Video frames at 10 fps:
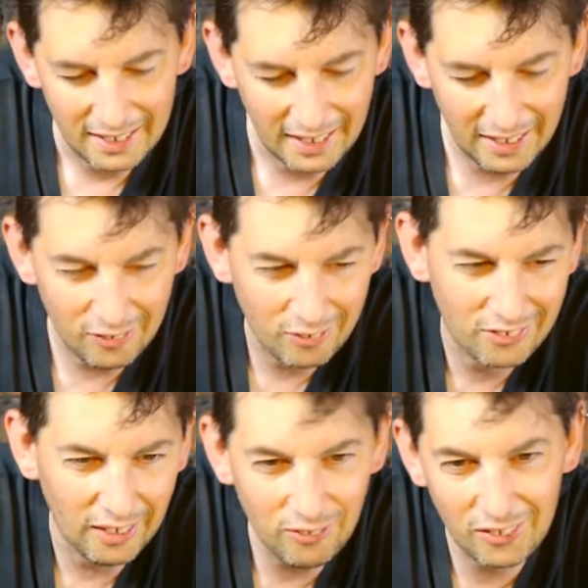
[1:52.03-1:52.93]
and
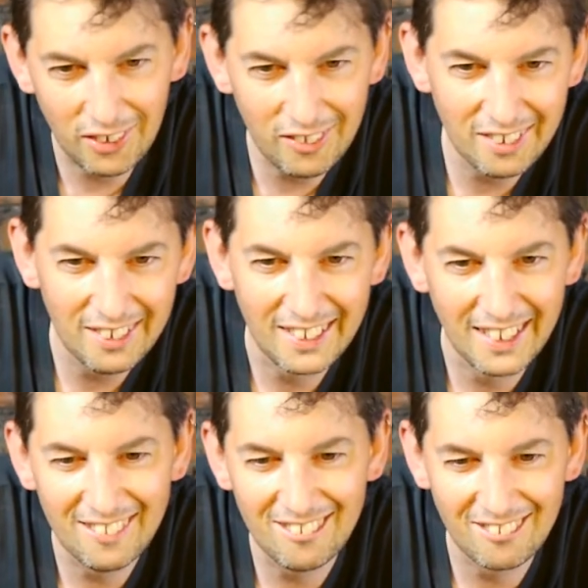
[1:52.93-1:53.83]
sounds good,
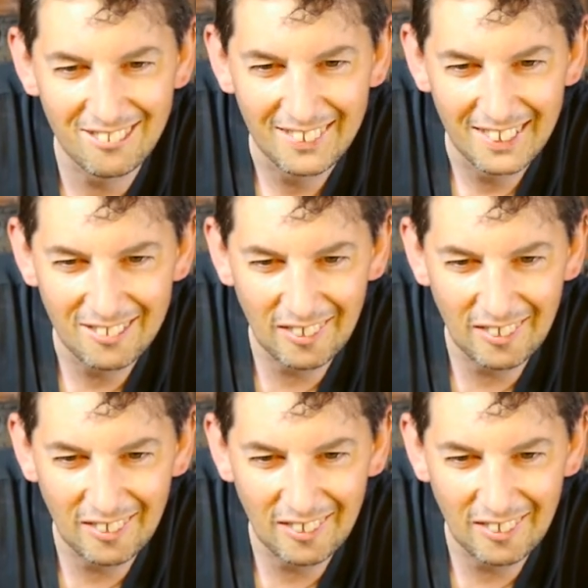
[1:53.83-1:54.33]
and it's